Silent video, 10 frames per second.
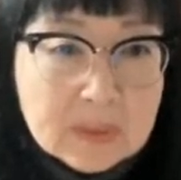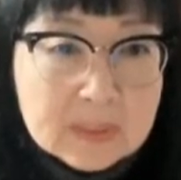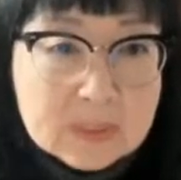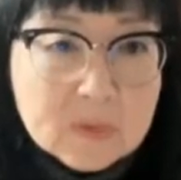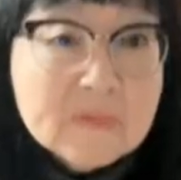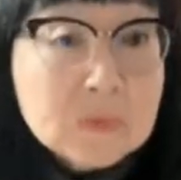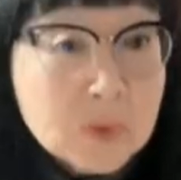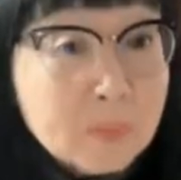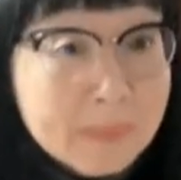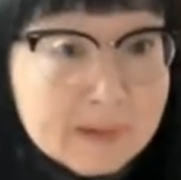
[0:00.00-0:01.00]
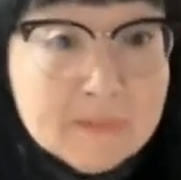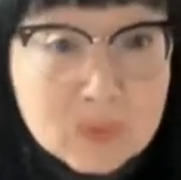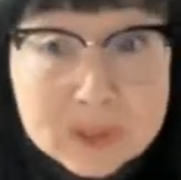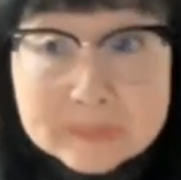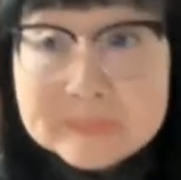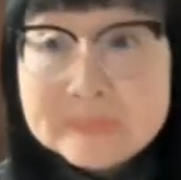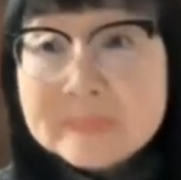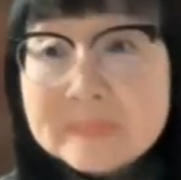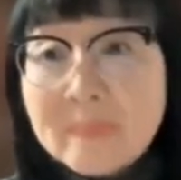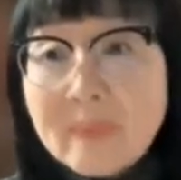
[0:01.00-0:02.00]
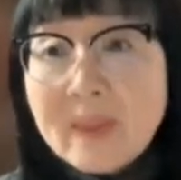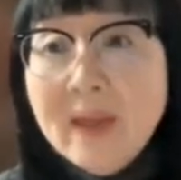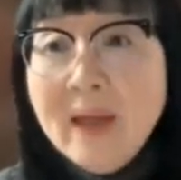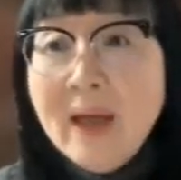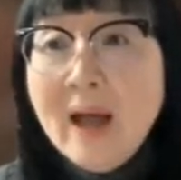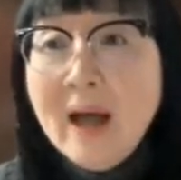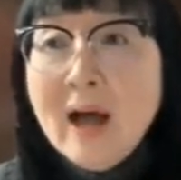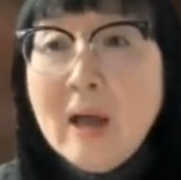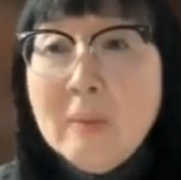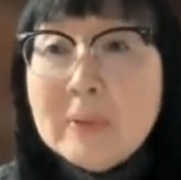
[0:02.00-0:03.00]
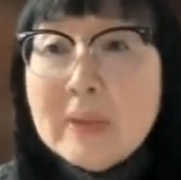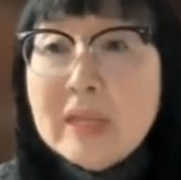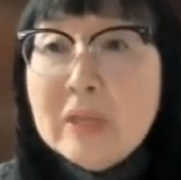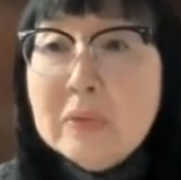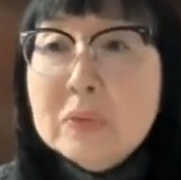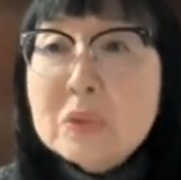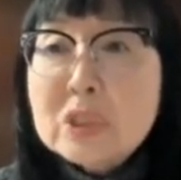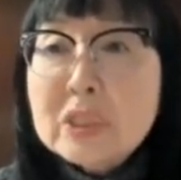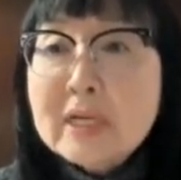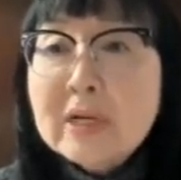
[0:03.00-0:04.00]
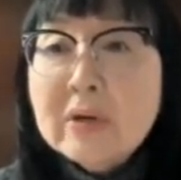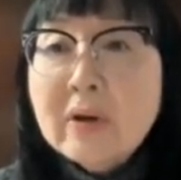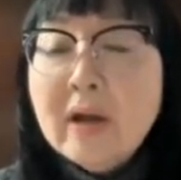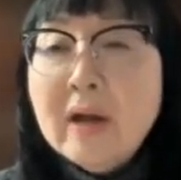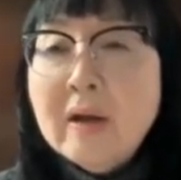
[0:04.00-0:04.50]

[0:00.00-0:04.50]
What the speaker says: it's rift with metaphor. Can you share